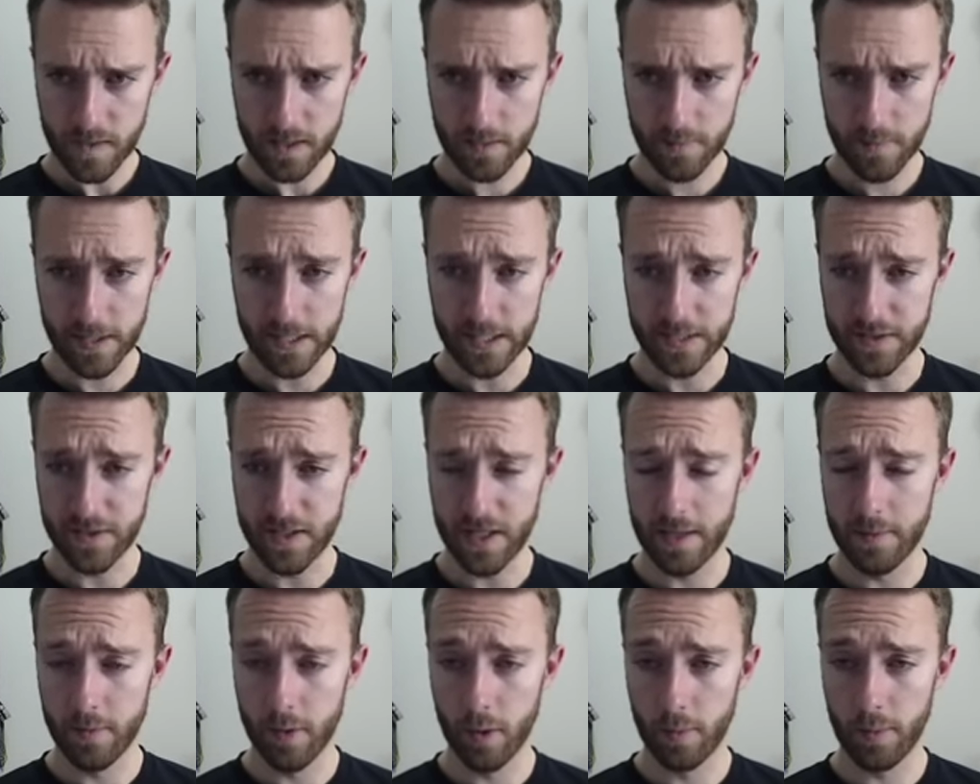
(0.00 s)
because of
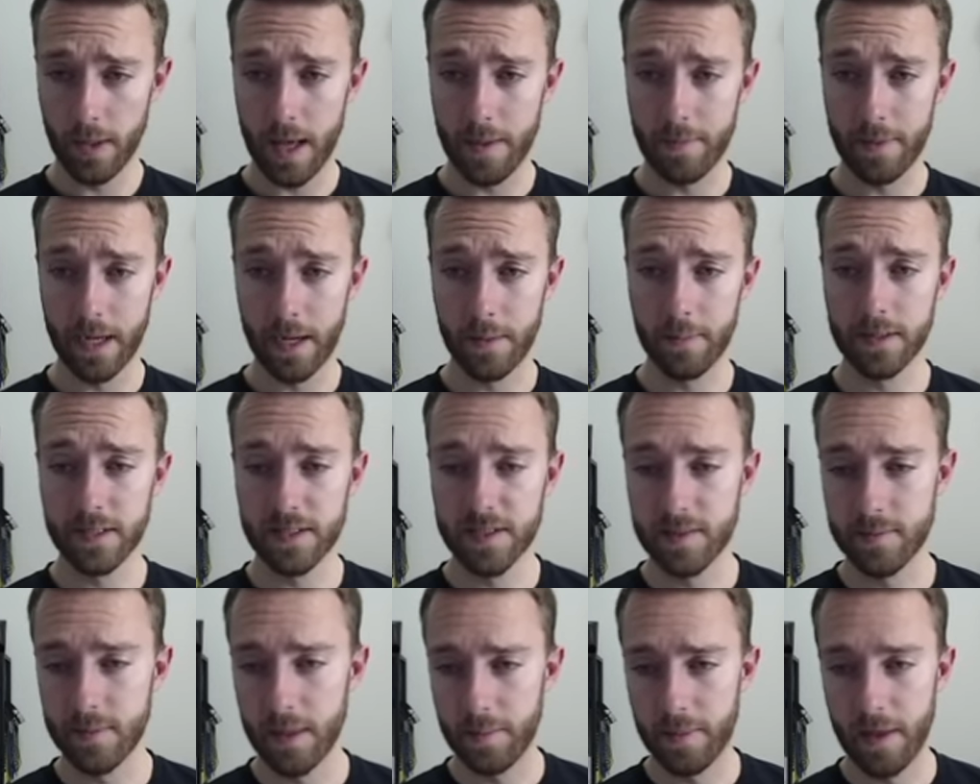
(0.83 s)
the Immobile, but I'm gonna
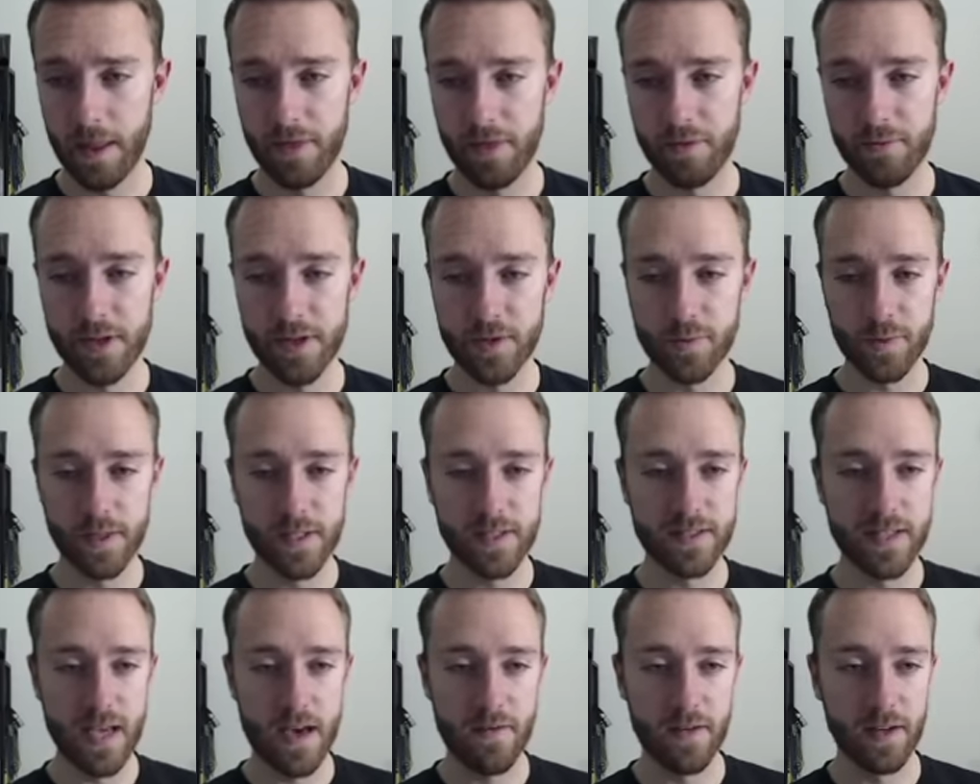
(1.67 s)
list him up at
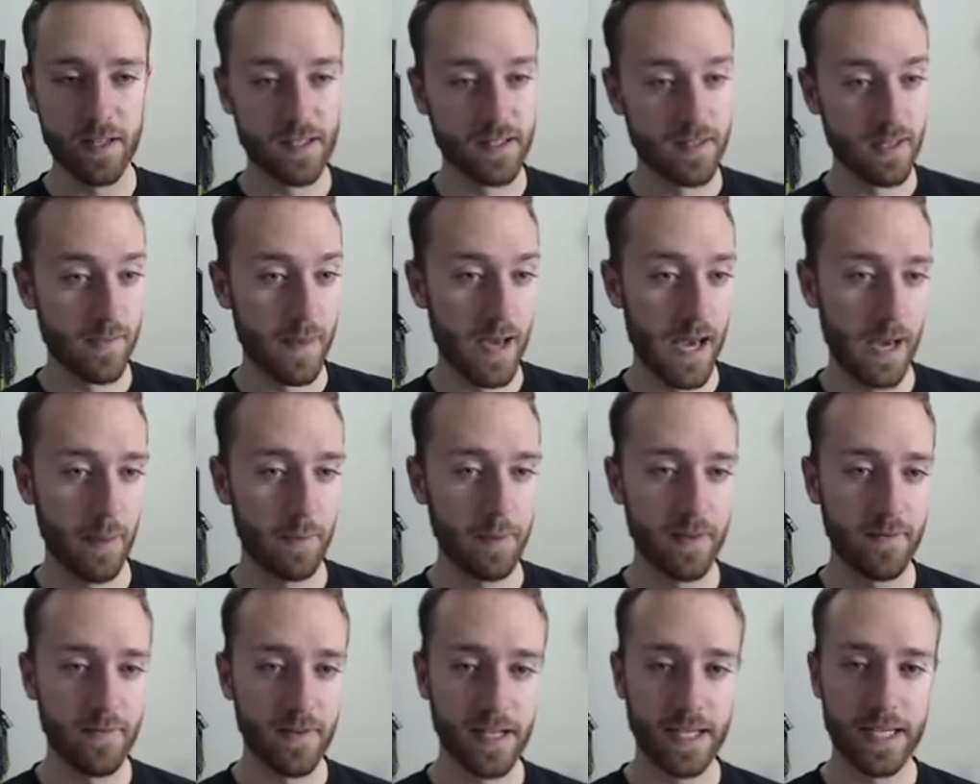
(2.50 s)
327 because I'm
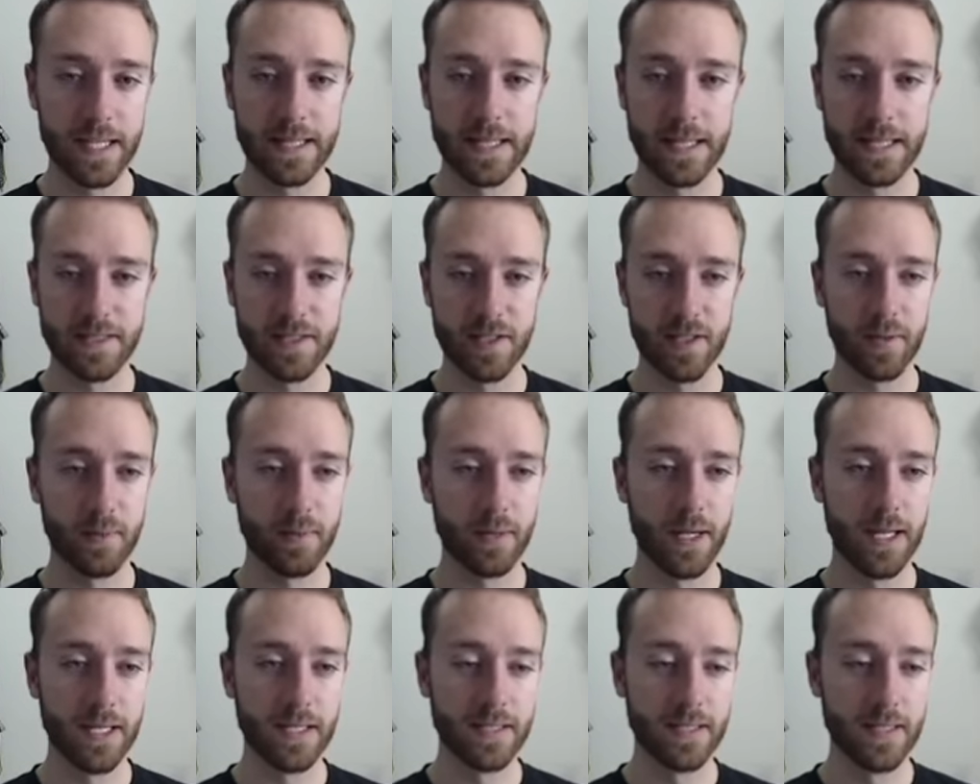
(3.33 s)
happy if I get that sale
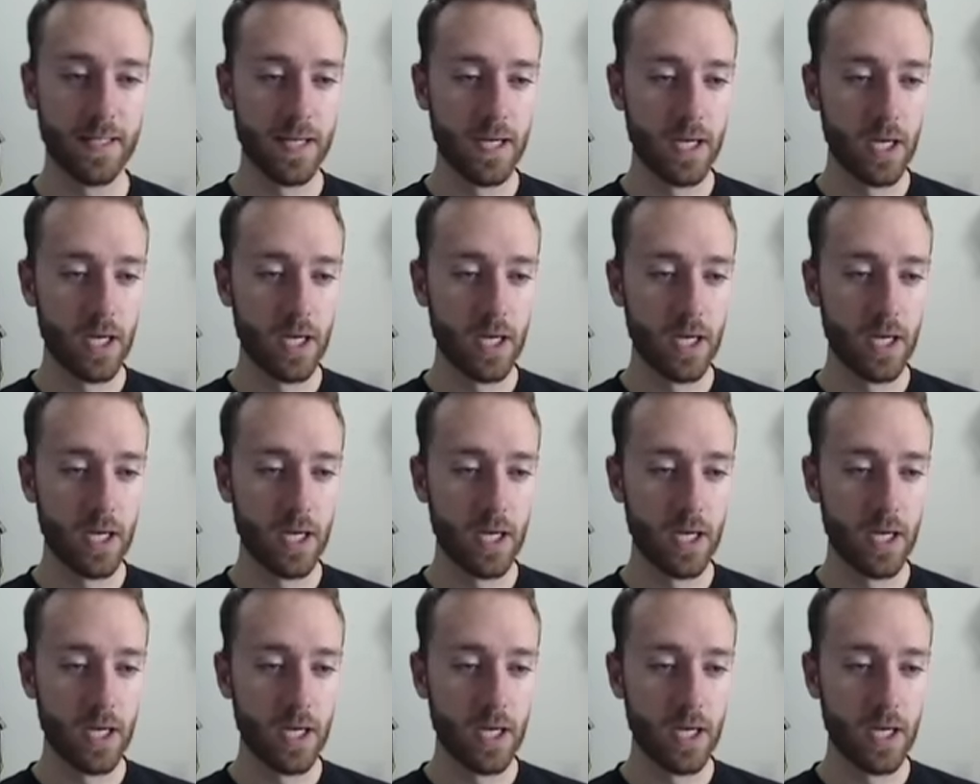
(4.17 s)
price